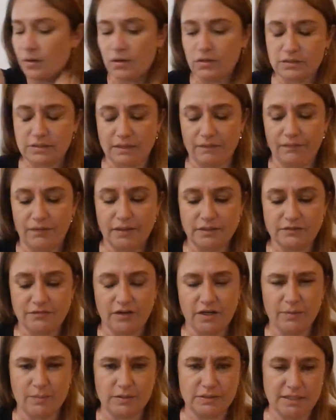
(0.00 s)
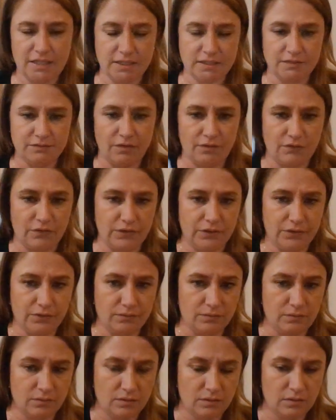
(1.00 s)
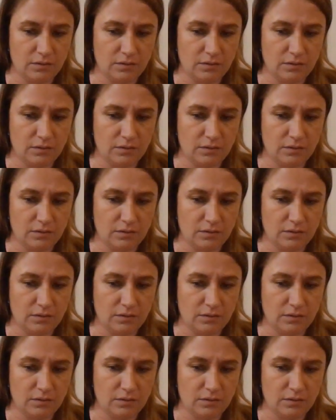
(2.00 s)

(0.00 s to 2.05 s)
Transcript: person that's very protective over you.